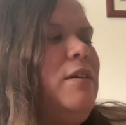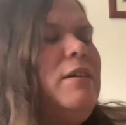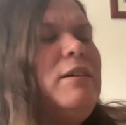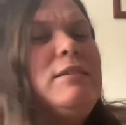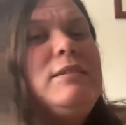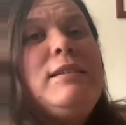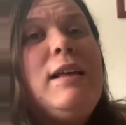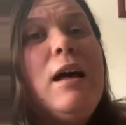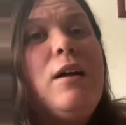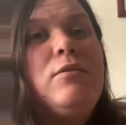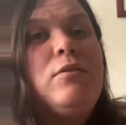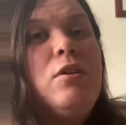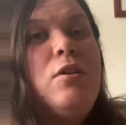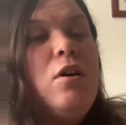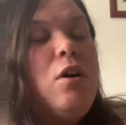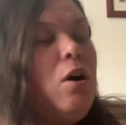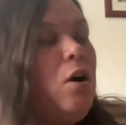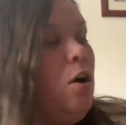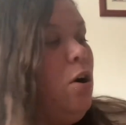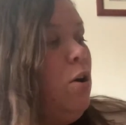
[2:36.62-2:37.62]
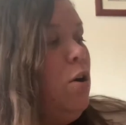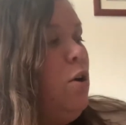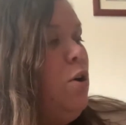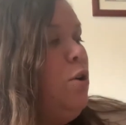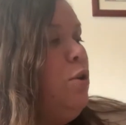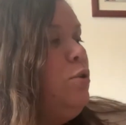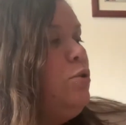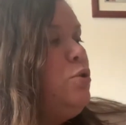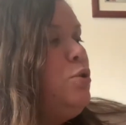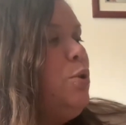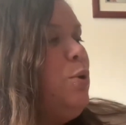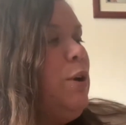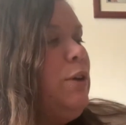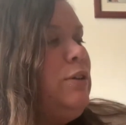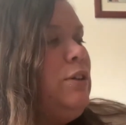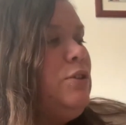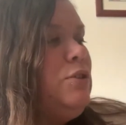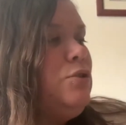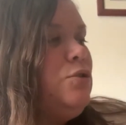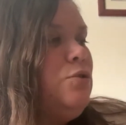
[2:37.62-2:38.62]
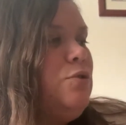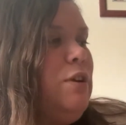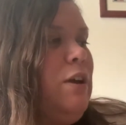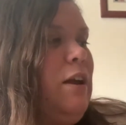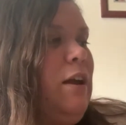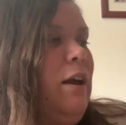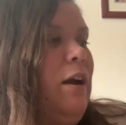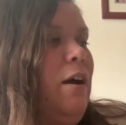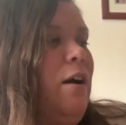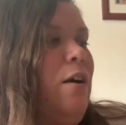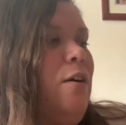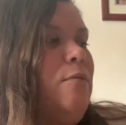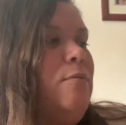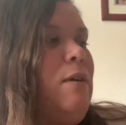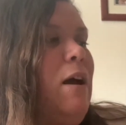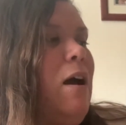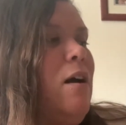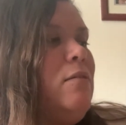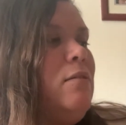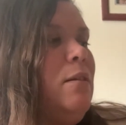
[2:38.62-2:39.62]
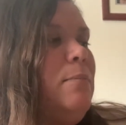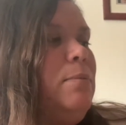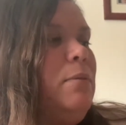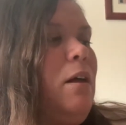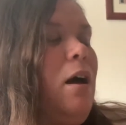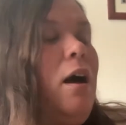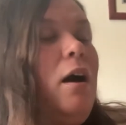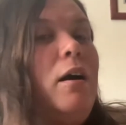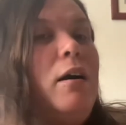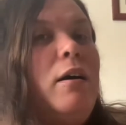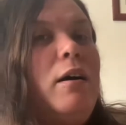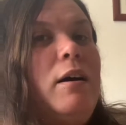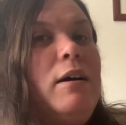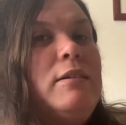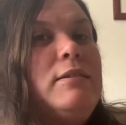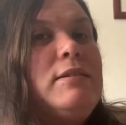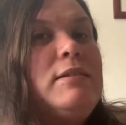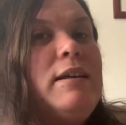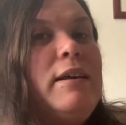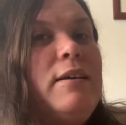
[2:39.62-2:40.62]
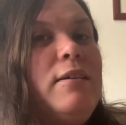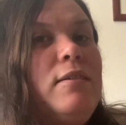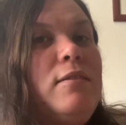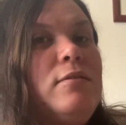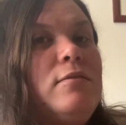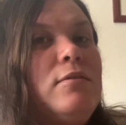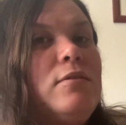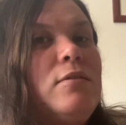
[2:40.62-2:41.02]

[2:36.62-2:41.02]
down the hall, toward the street, around the block, until,